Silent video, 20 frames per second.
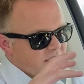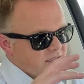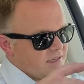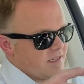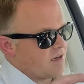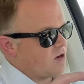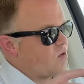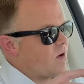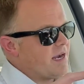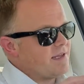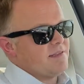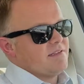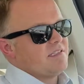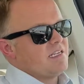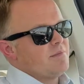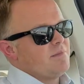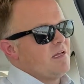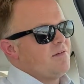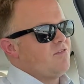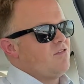quite the
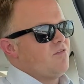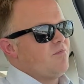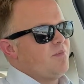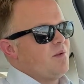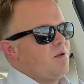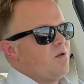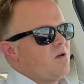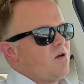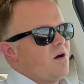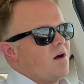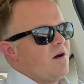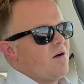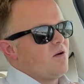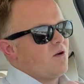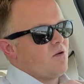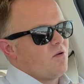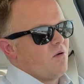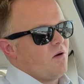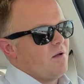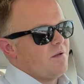same level of build
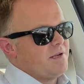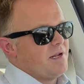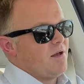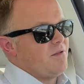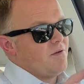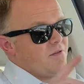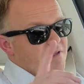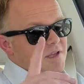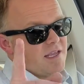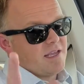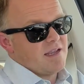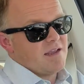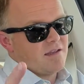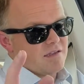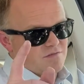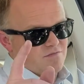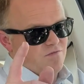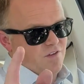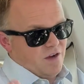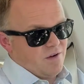quality, although the Kia
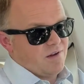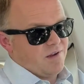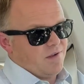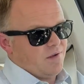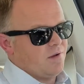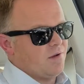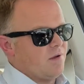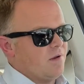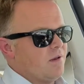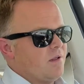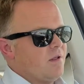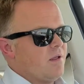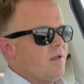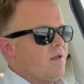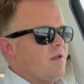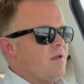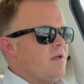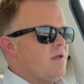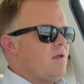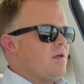is very good.
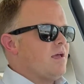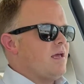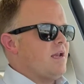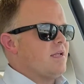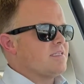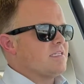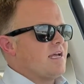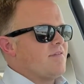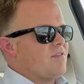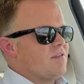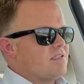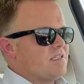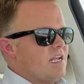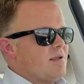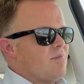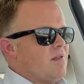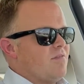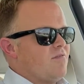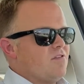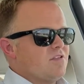It doesn't have the
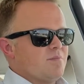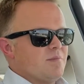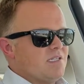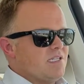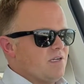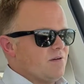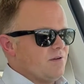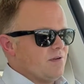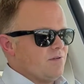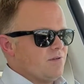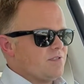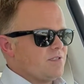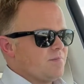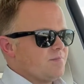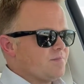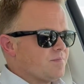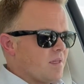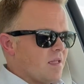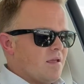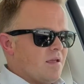same level as materials.
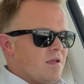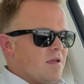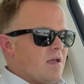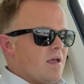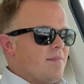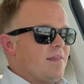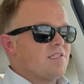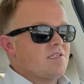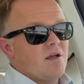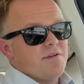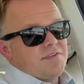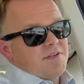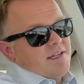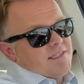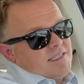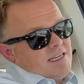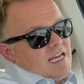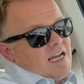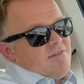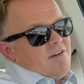This also
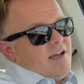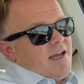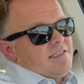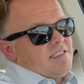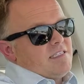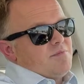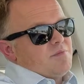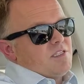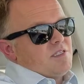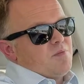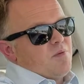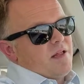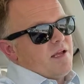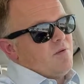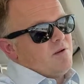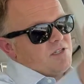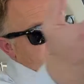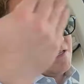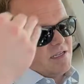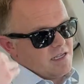doesn't have a heads-up display,
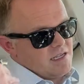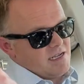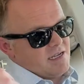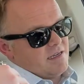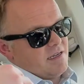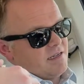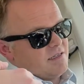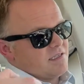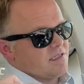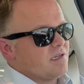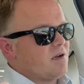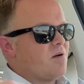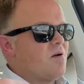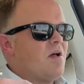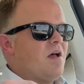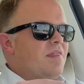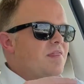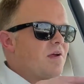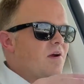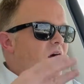which the Kia does. So
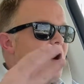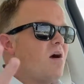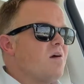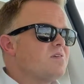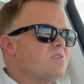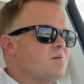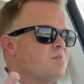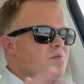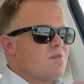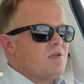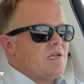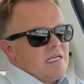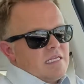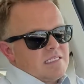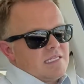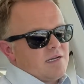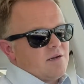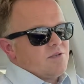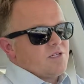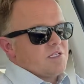there are some
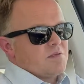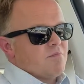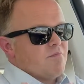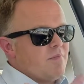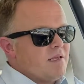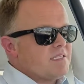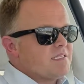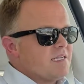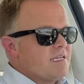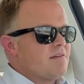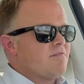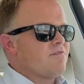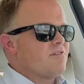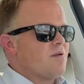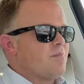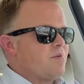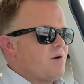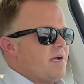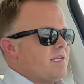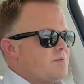things that are just missing for
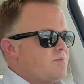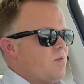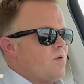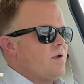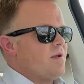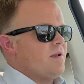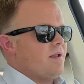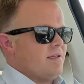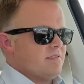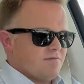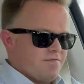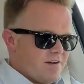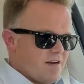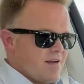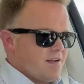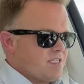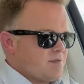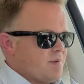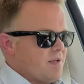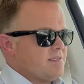the price point. It's
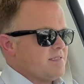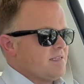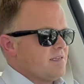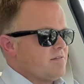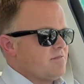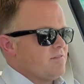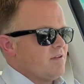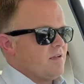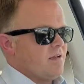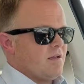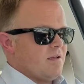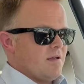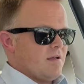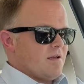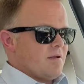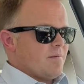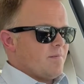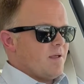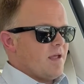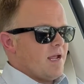very expensive,
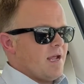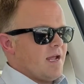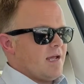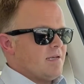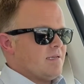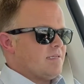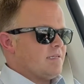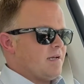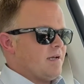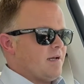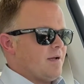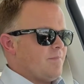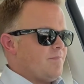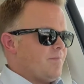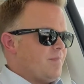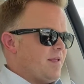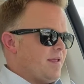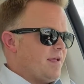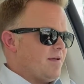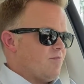and
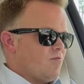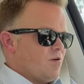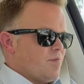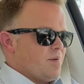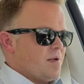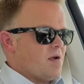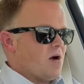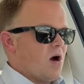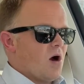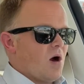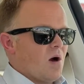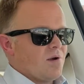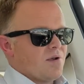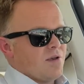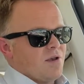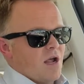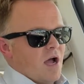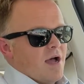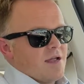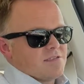it would be hard
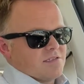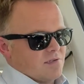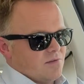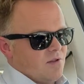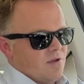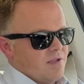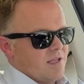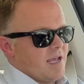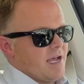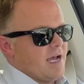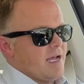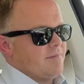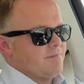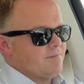not to look at